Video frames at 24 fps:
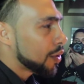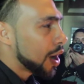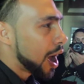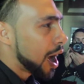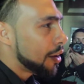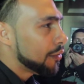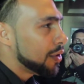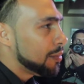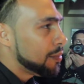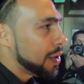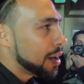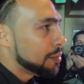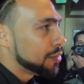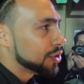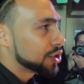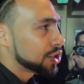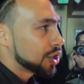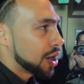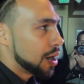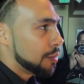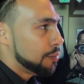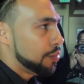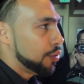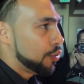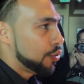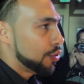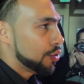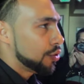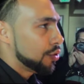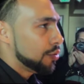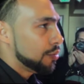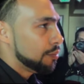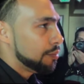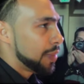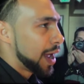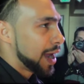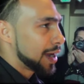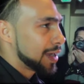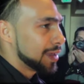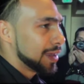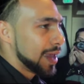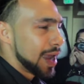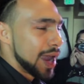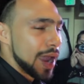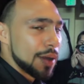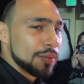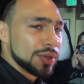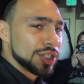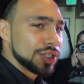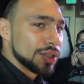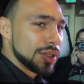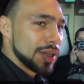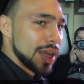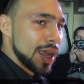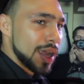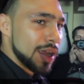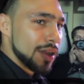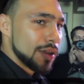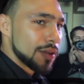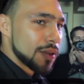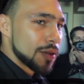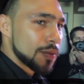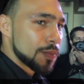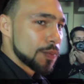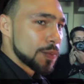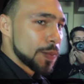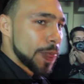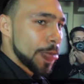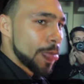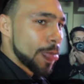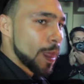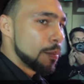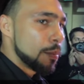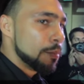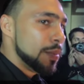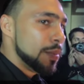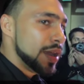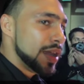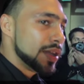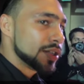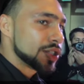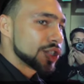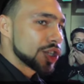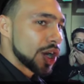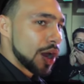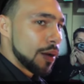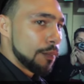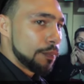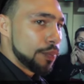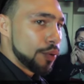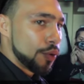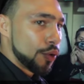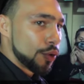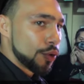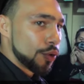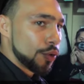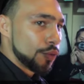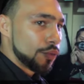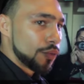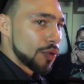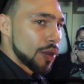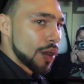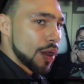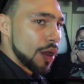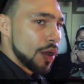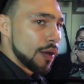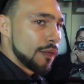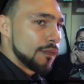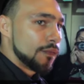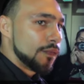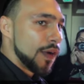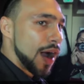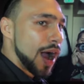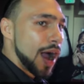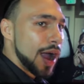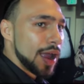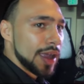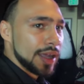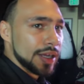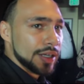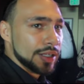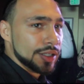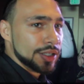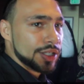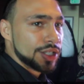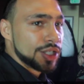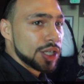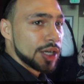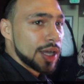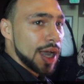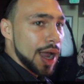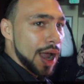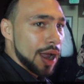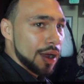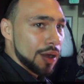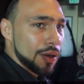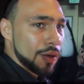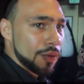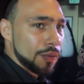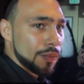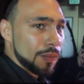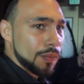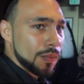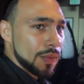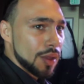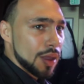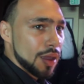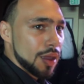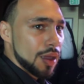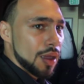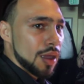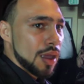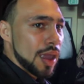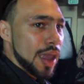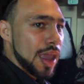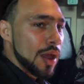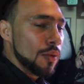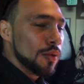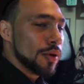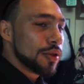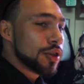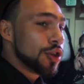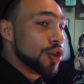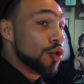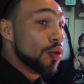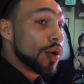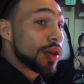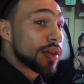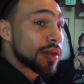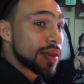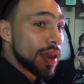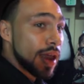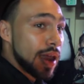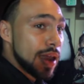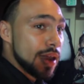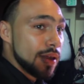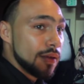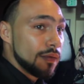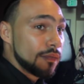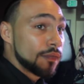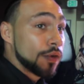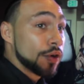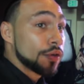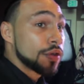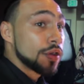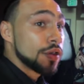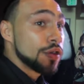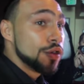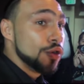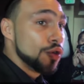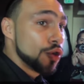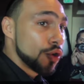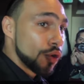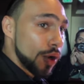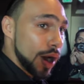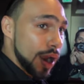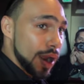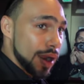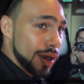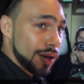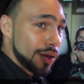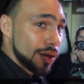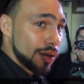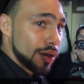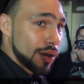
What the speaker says: I remember Sean Porter back in the amateur days. Me and Sean Porter fought in Chicago. It was USA versus Ukraine.